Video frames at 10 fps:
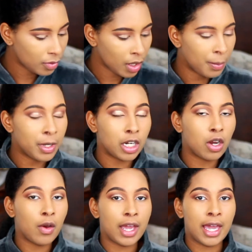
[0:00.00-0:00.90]
I'm gonna
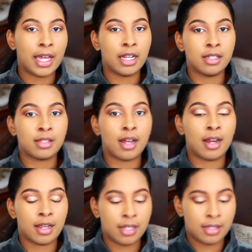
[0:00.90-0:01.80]
go ahead and
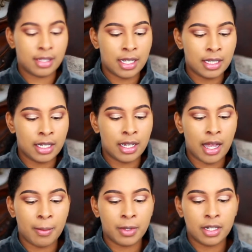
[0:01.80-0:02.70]
start concealing.
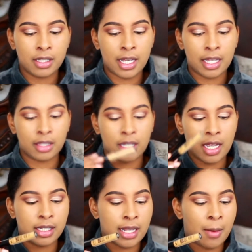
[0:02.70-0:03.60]
I'm gonna take the
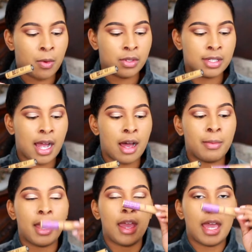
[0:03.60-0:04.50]
Can't Stop Won't
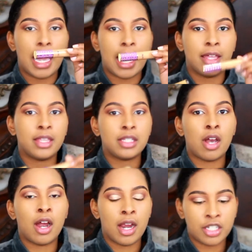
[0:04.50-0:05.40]
Stop and the
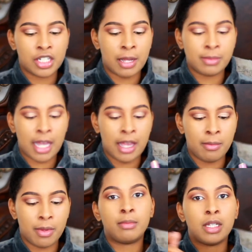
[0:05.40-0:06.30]
Tarte Shape
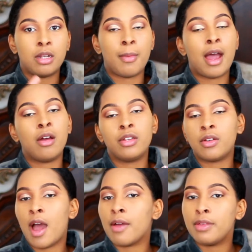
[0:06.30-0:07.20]
Tape and blend them out. You
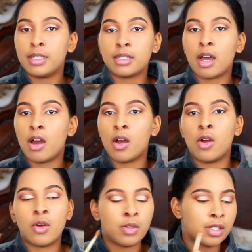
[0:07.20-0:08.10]
know how this
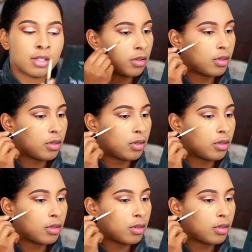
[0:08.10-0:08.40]
goes.